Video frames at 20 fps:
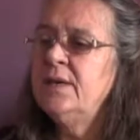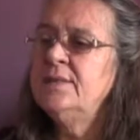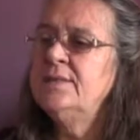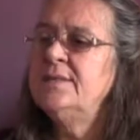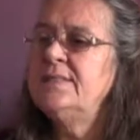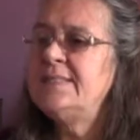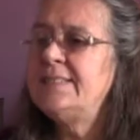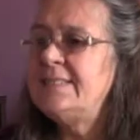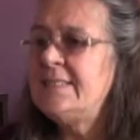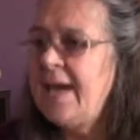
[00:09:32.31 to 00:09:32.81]

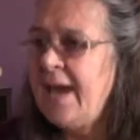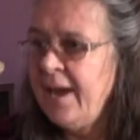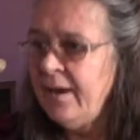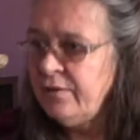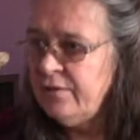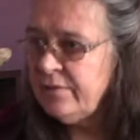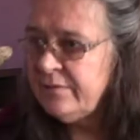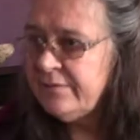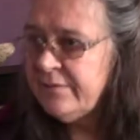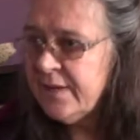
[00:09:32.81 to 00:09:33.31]
Because
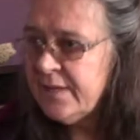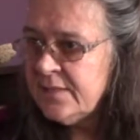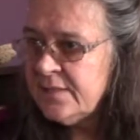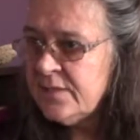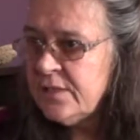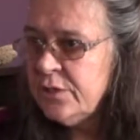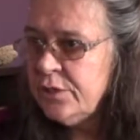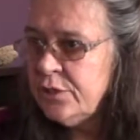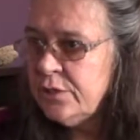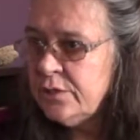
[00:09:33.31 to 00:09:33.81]

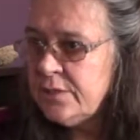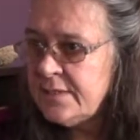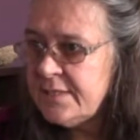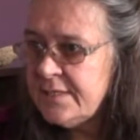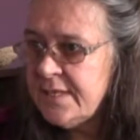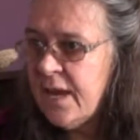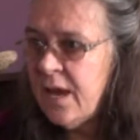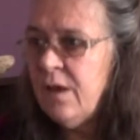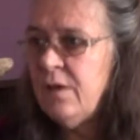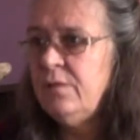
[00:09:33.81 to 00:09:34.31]
sacrificing
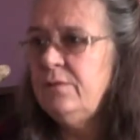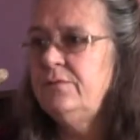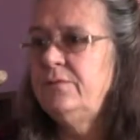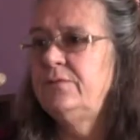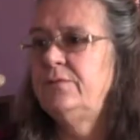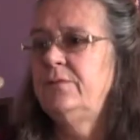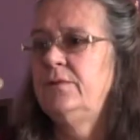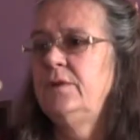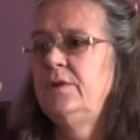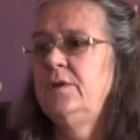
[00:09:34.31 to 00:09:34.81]

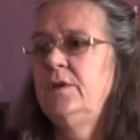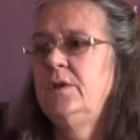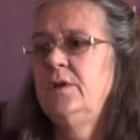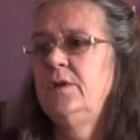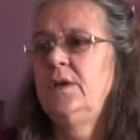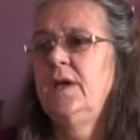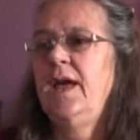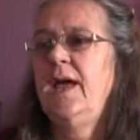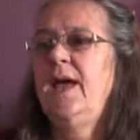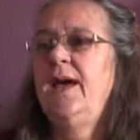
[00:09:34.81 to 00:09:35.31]
yourself
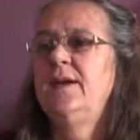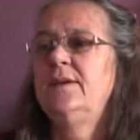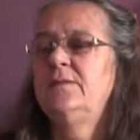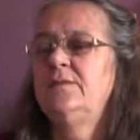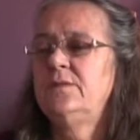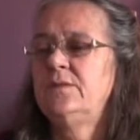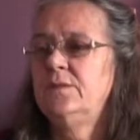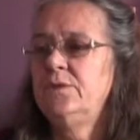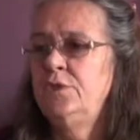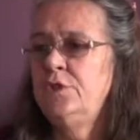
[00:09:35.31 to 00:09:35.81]

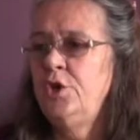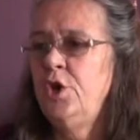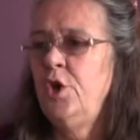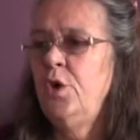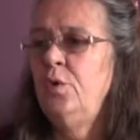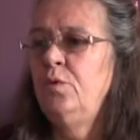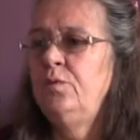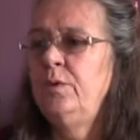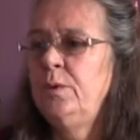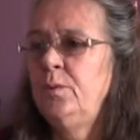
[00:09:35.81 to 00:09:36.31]
has
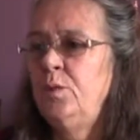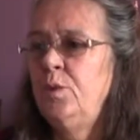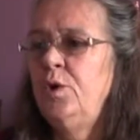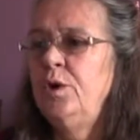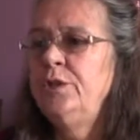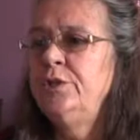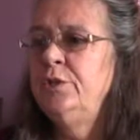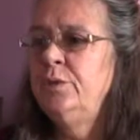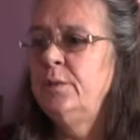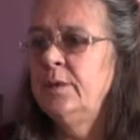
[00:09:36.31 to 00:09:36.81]
no
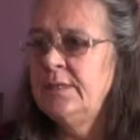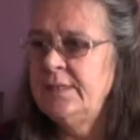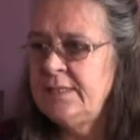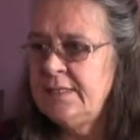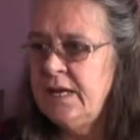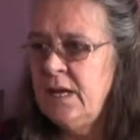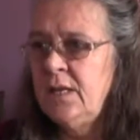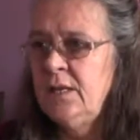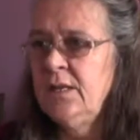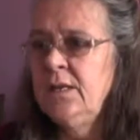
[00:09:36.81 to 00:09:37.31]
reward.
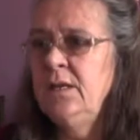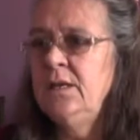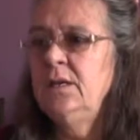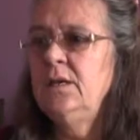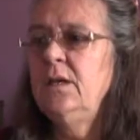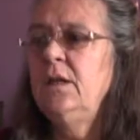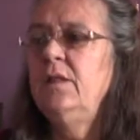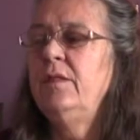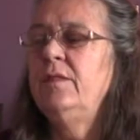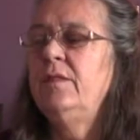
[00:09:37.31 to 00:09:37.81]
You are
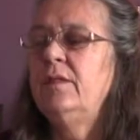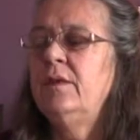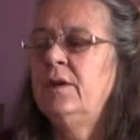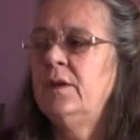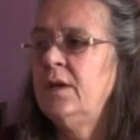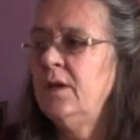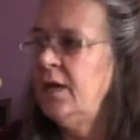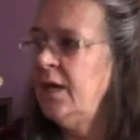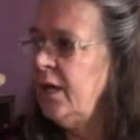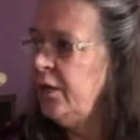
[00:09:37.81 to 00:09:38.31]
telling
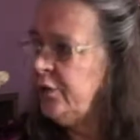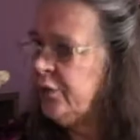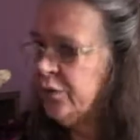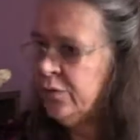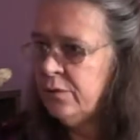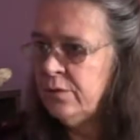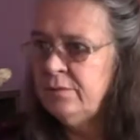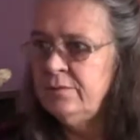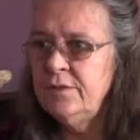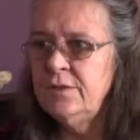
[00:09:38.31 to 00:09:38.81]
the
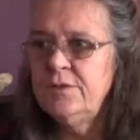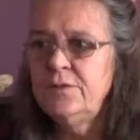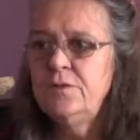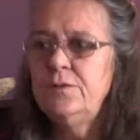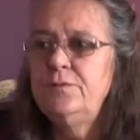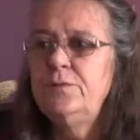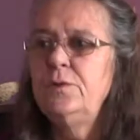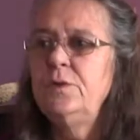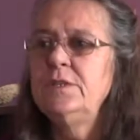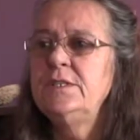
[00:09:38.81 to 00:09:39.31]

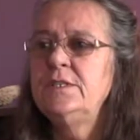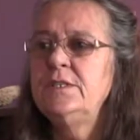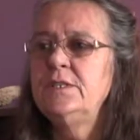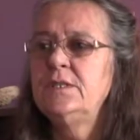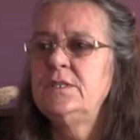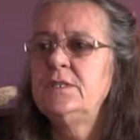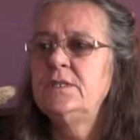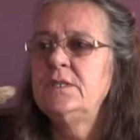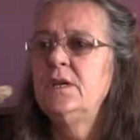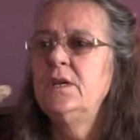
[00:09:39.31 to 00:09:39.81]
universal
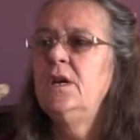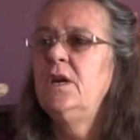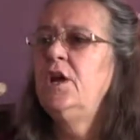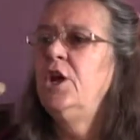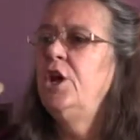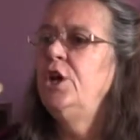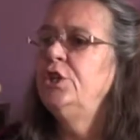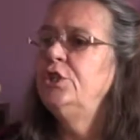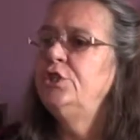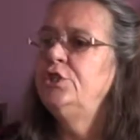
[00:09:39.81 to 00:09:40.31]
forces
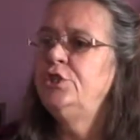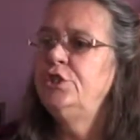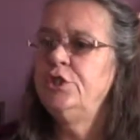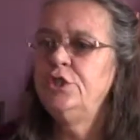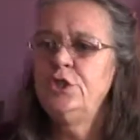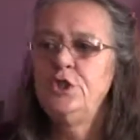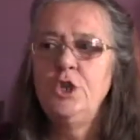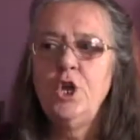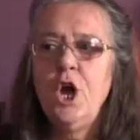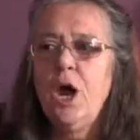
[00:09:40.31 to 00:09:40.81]

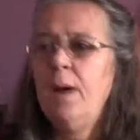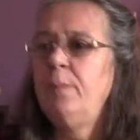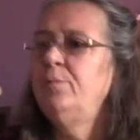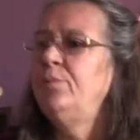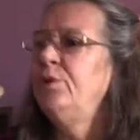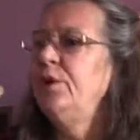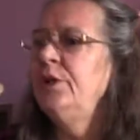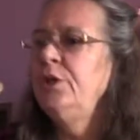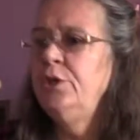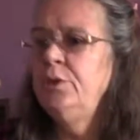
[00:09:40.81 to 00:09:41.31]
to
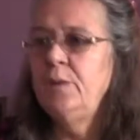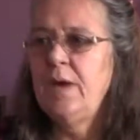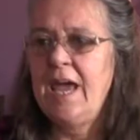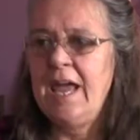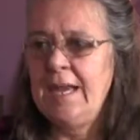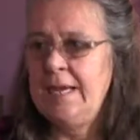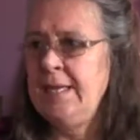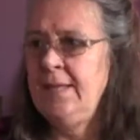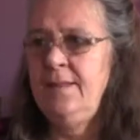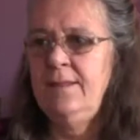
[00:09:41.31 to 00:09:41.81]
not bring
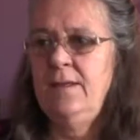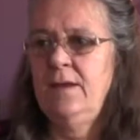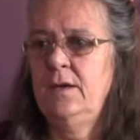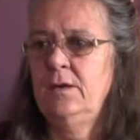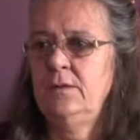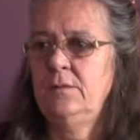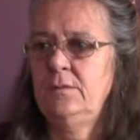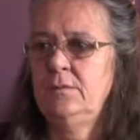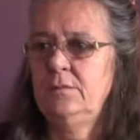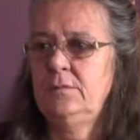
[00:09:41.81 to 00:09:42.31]
you
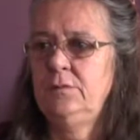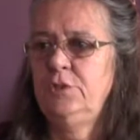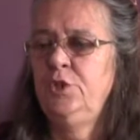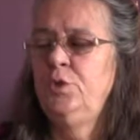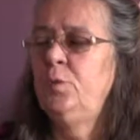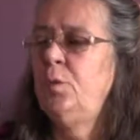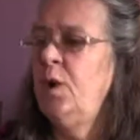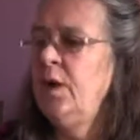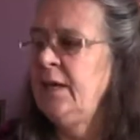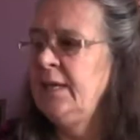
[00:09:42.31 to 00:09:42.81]
anything.
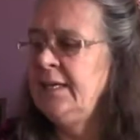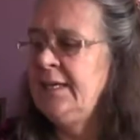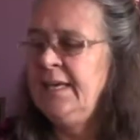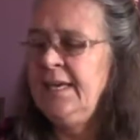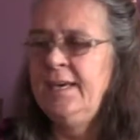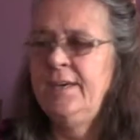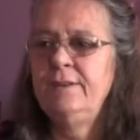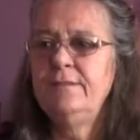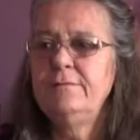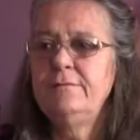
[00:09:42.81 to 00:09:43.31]
You
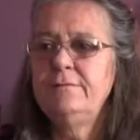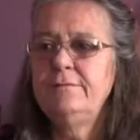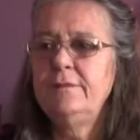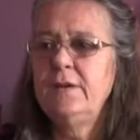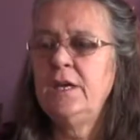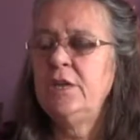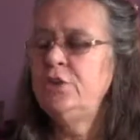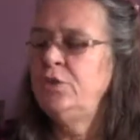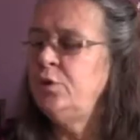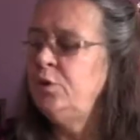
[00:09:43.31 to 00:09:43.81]
want to
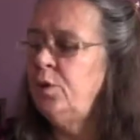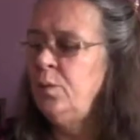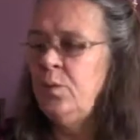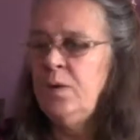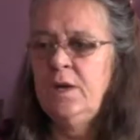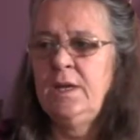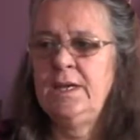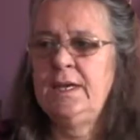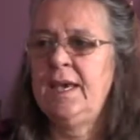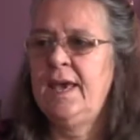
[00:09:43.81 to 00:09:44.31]
give and
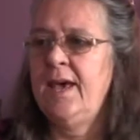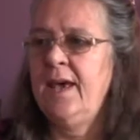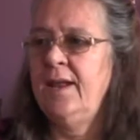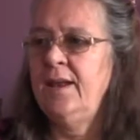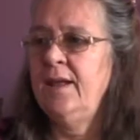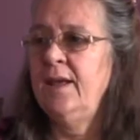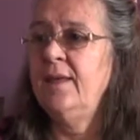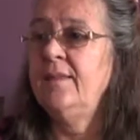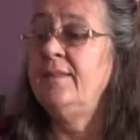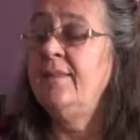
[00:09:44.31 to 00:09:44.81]
you don't want to
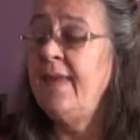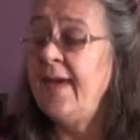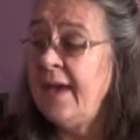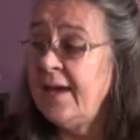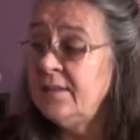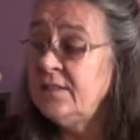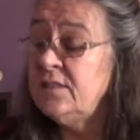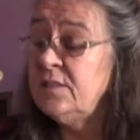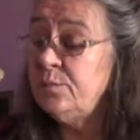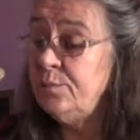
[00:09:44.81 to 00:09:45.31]
get,
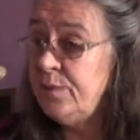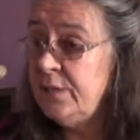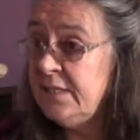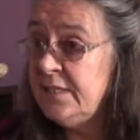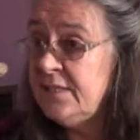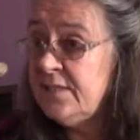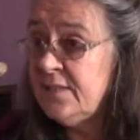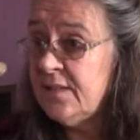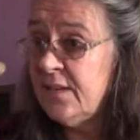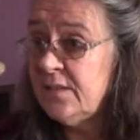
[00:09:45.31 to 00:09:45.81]
and that
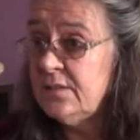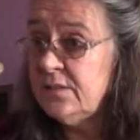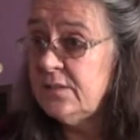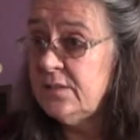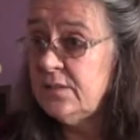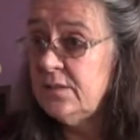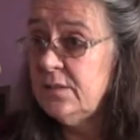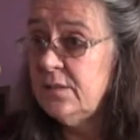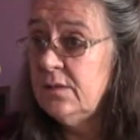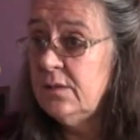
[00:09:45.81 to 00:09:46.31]
depletes
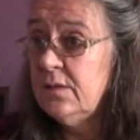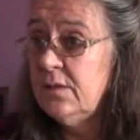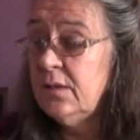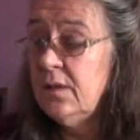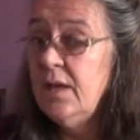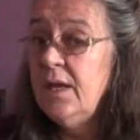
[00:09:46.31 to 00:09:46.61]
us